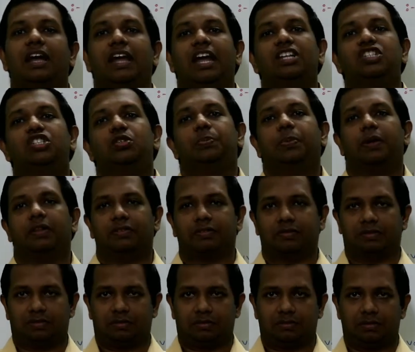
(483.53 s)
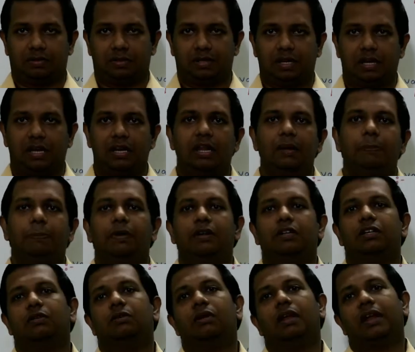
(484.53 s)
H plus in a
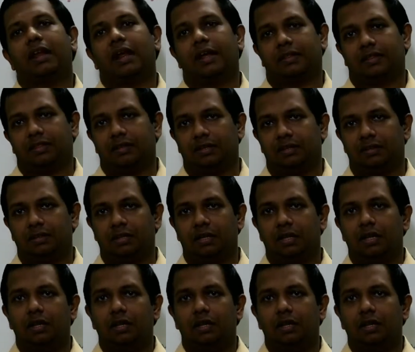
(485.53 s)
particular acid.